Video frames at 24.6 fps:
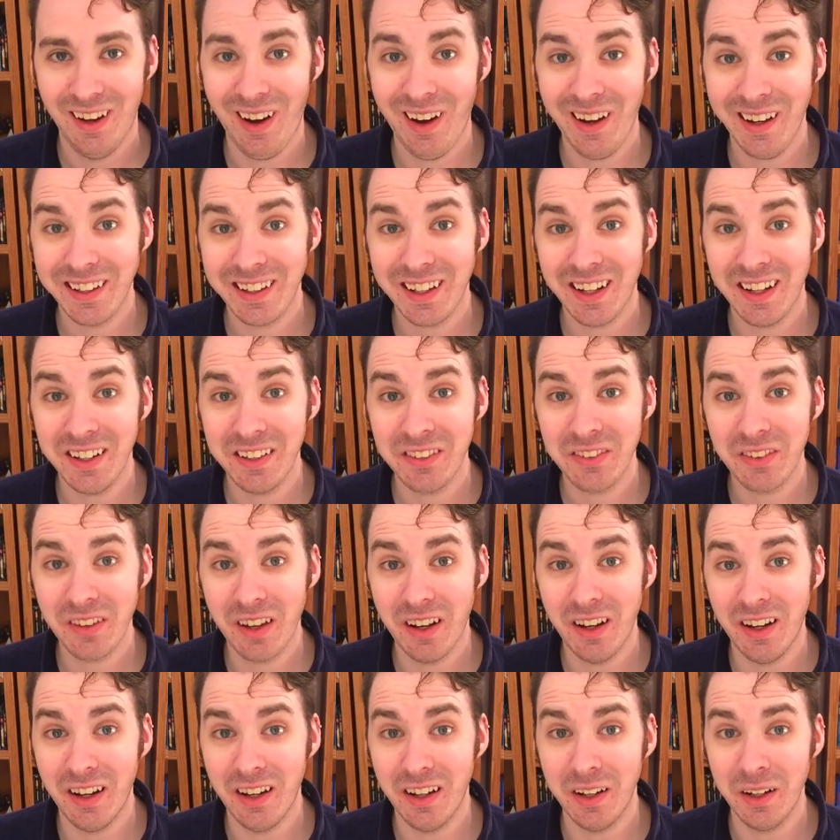All right, guys,
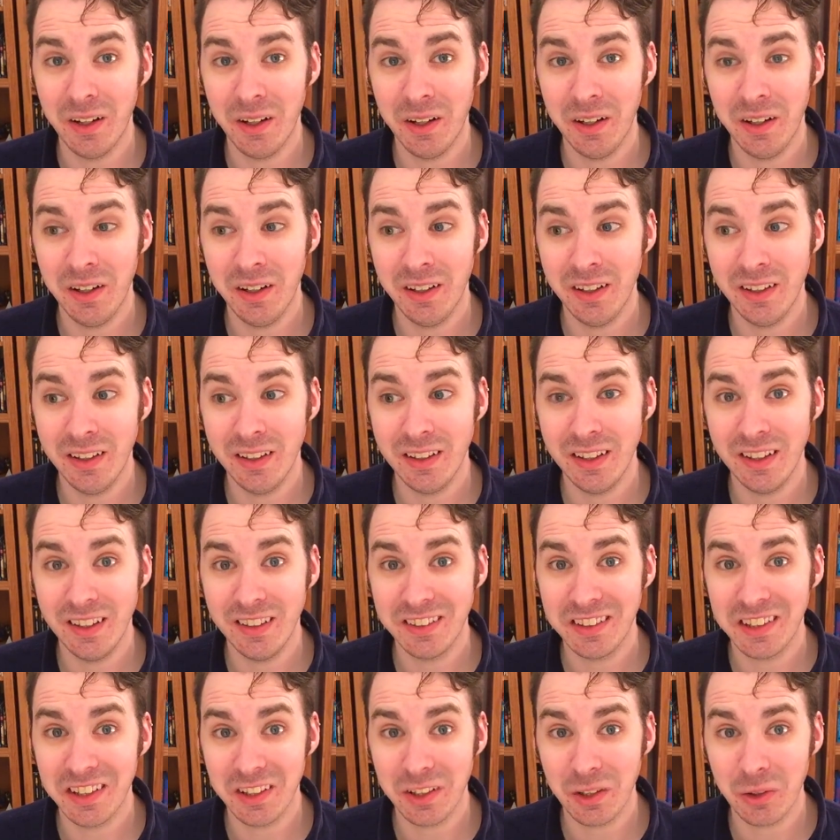I
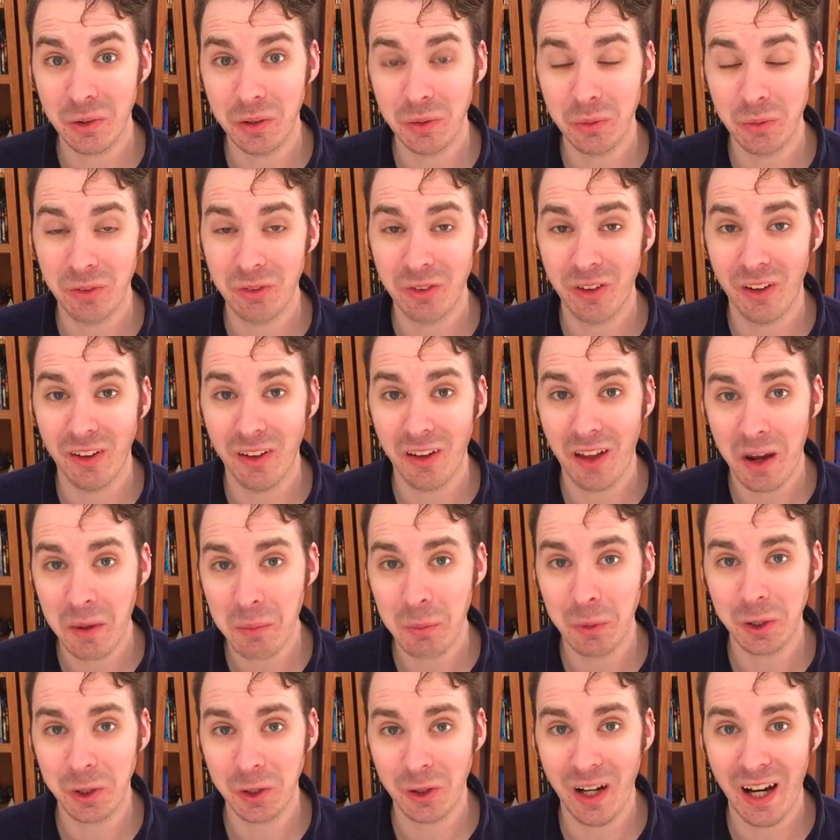need to get going with a
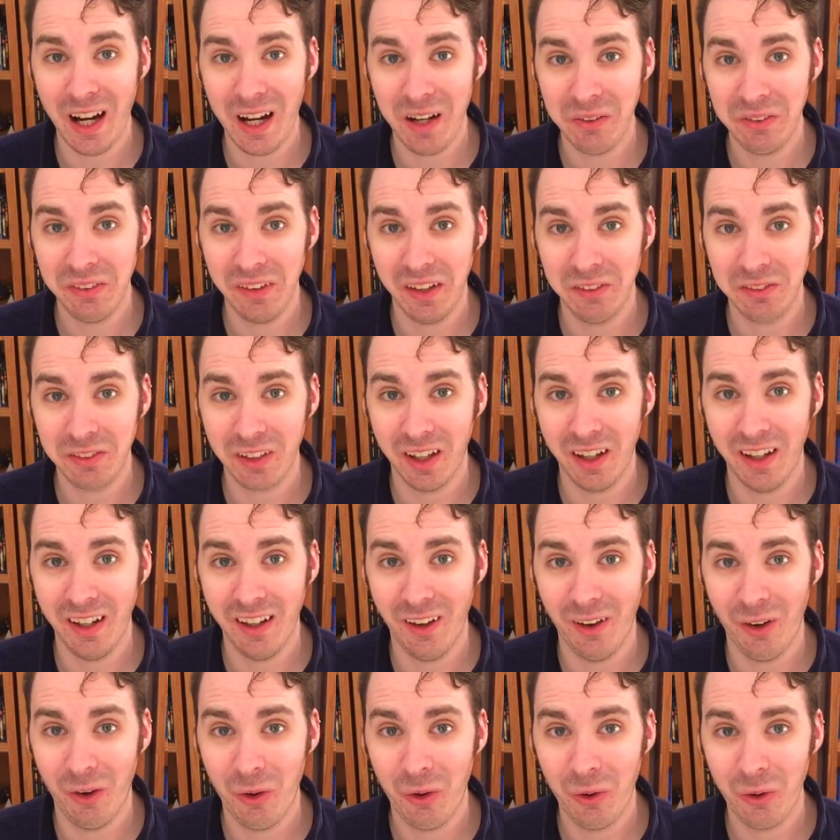lot more crafts. I've
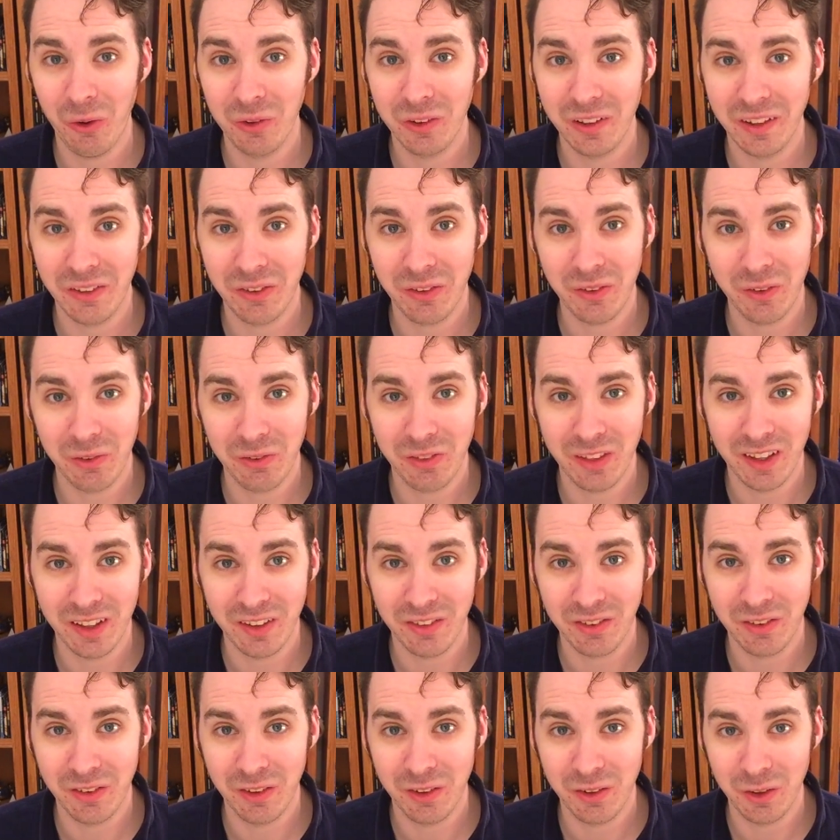got a whole list of
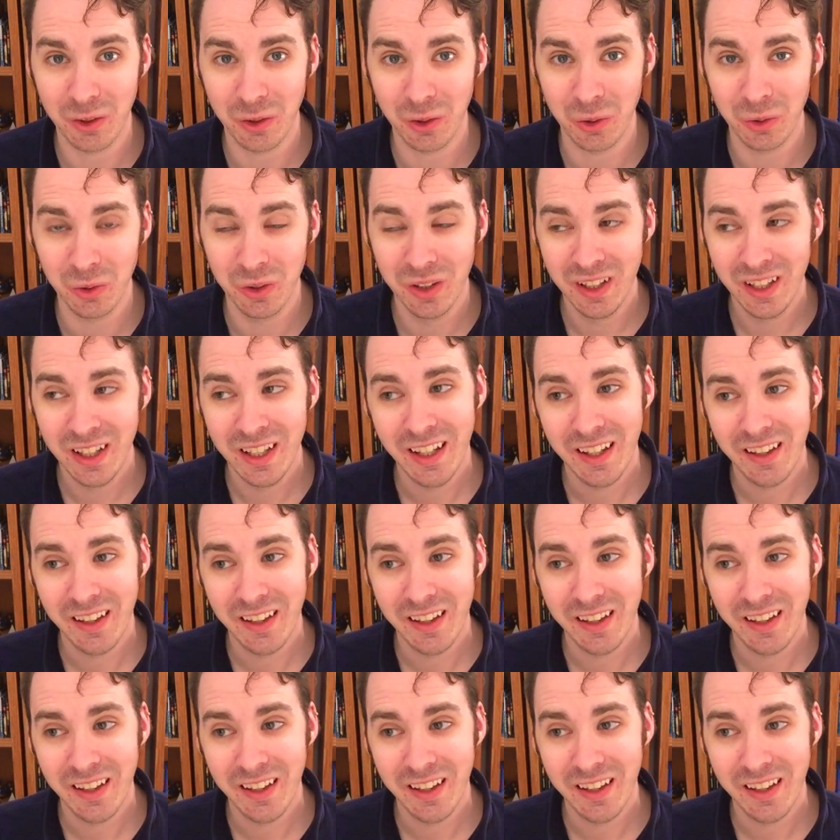things to do.